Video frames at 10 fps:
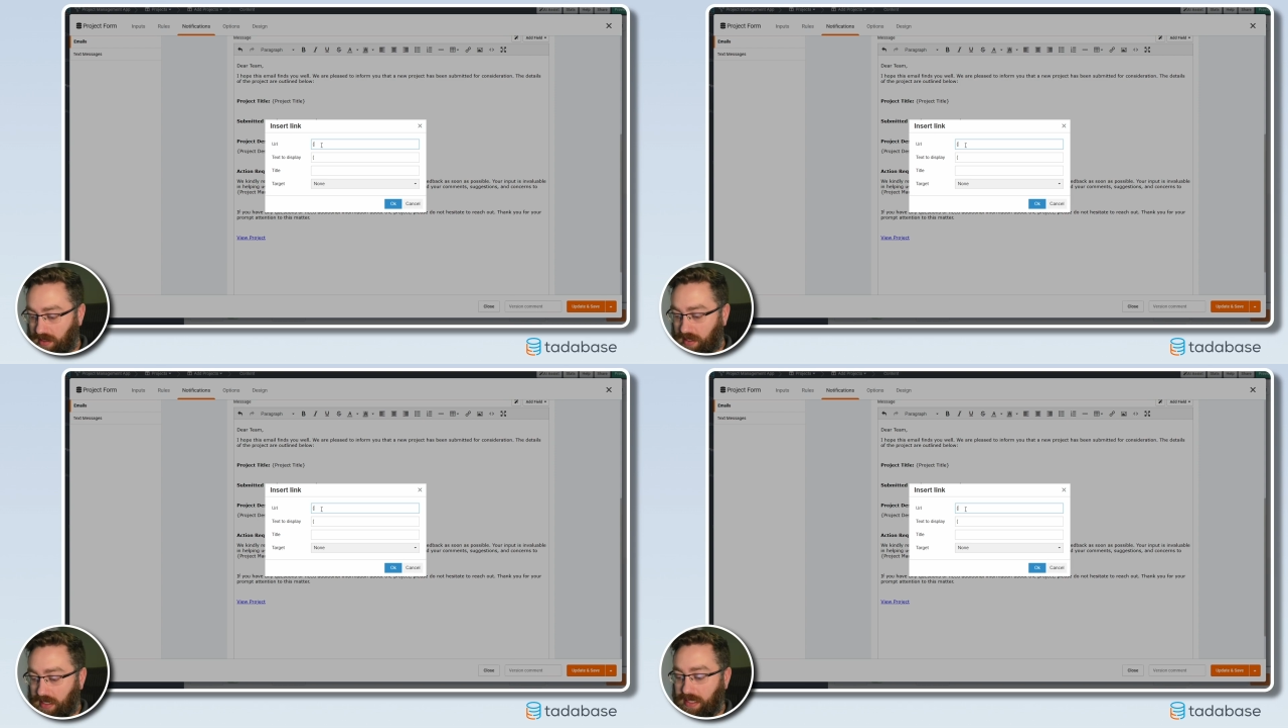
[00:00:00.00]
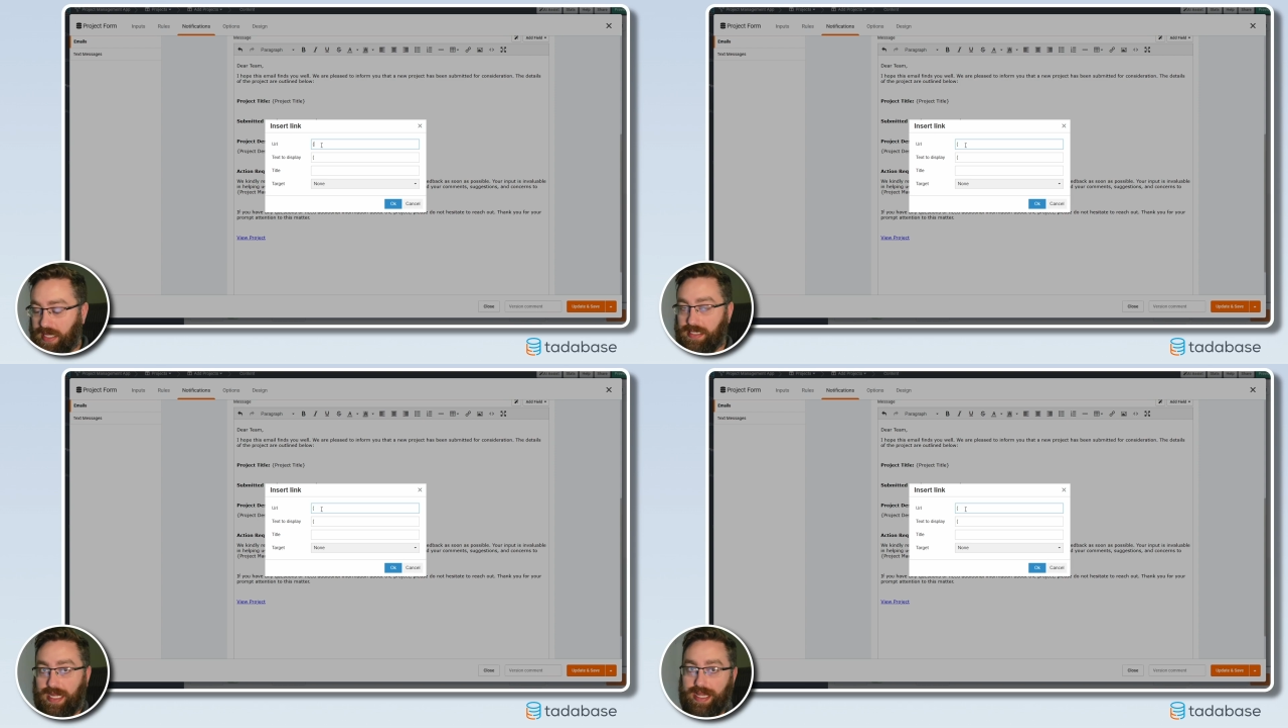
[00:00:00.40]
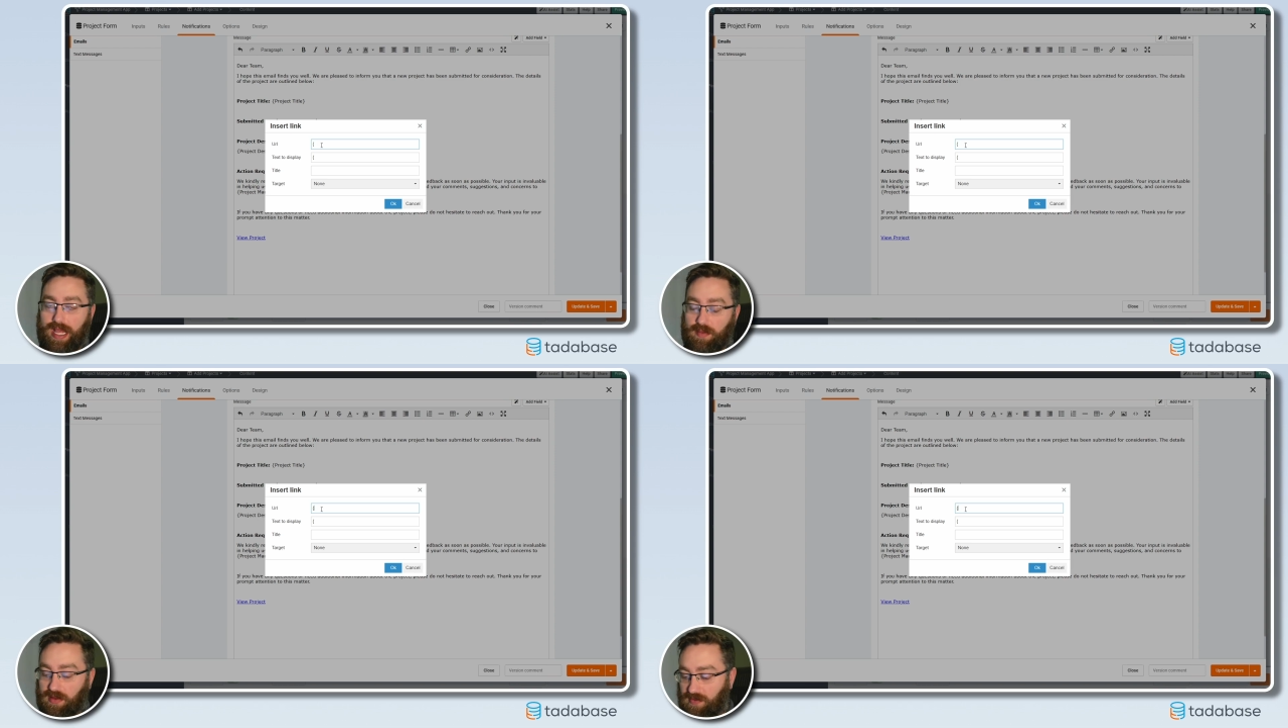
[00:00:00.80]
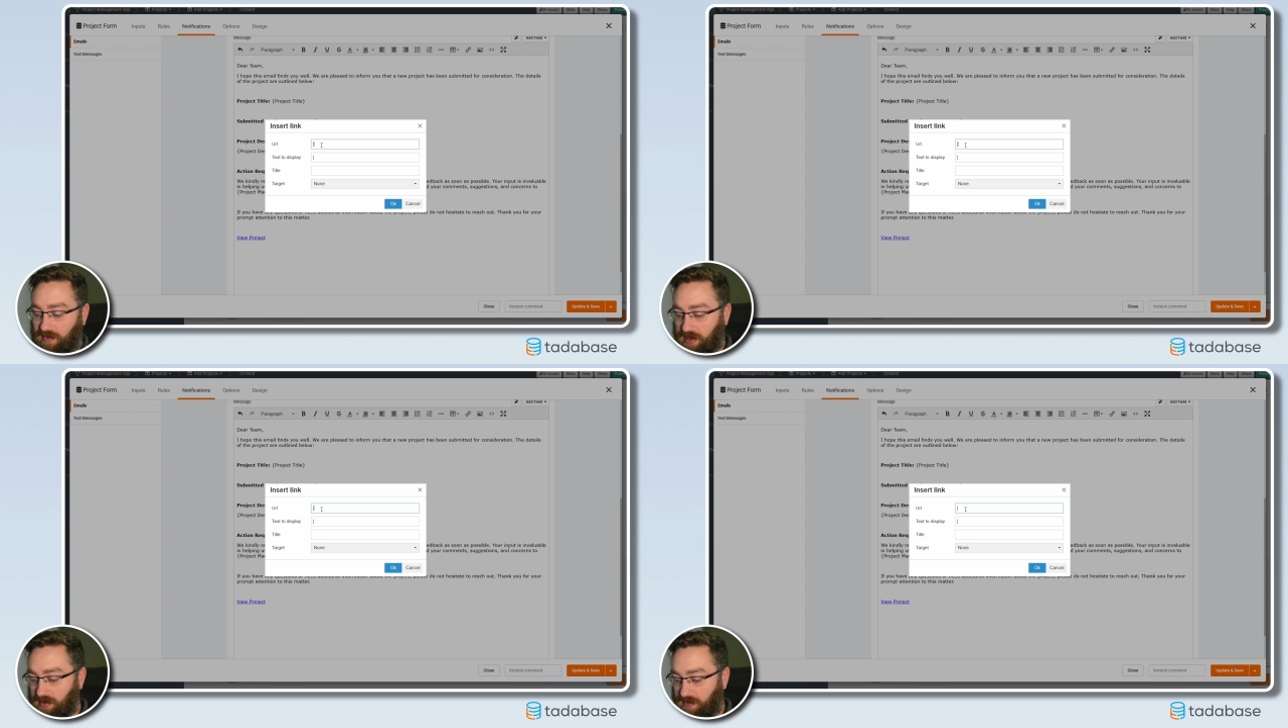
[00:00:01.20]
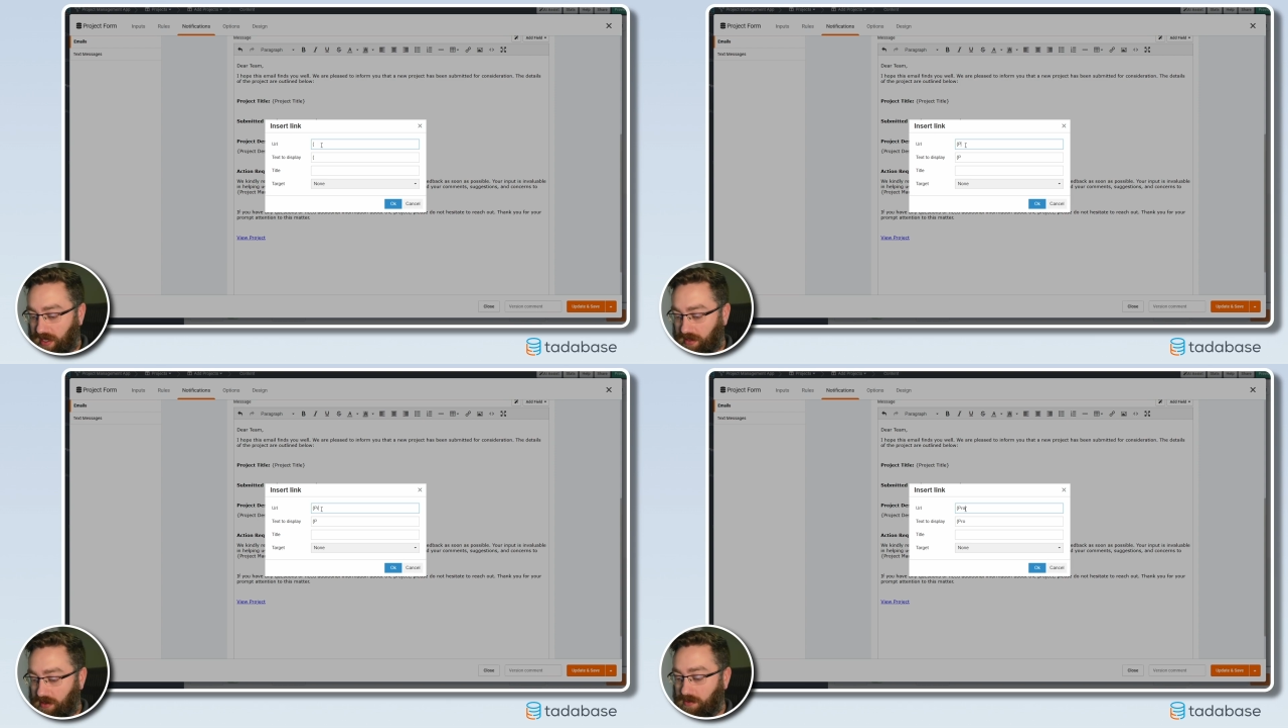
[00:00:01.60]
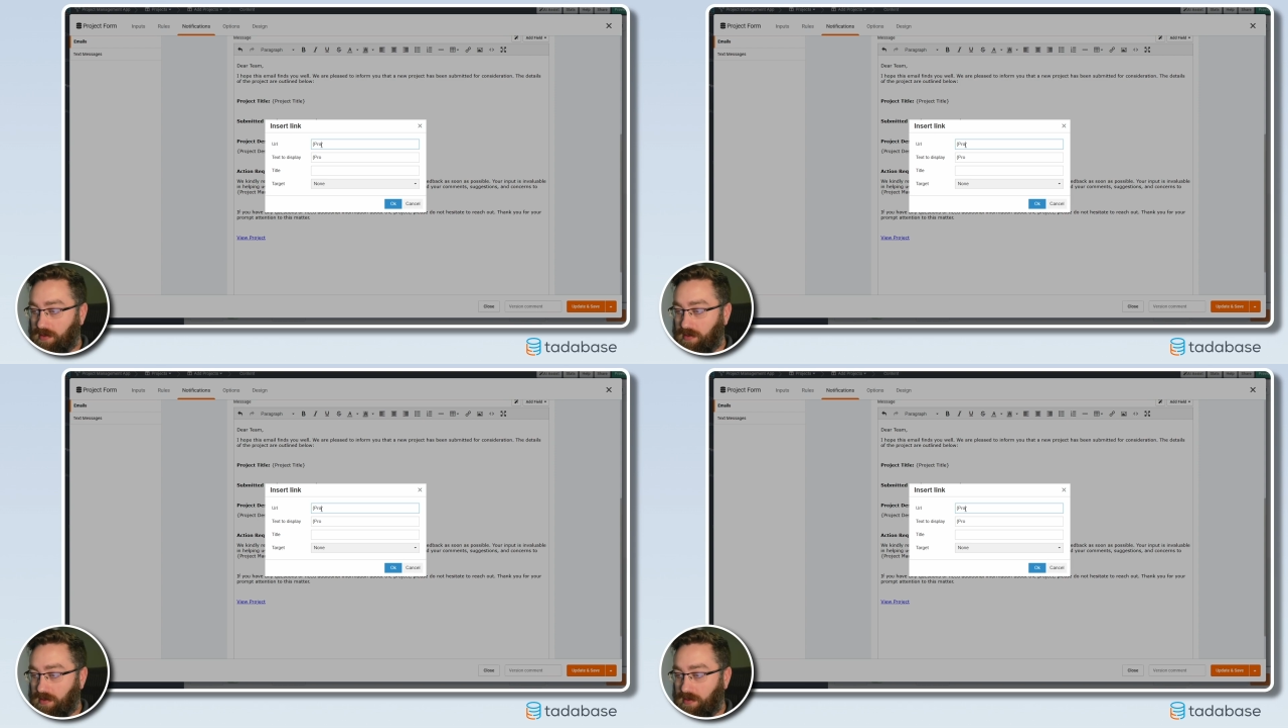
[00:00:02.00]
that dynamic field value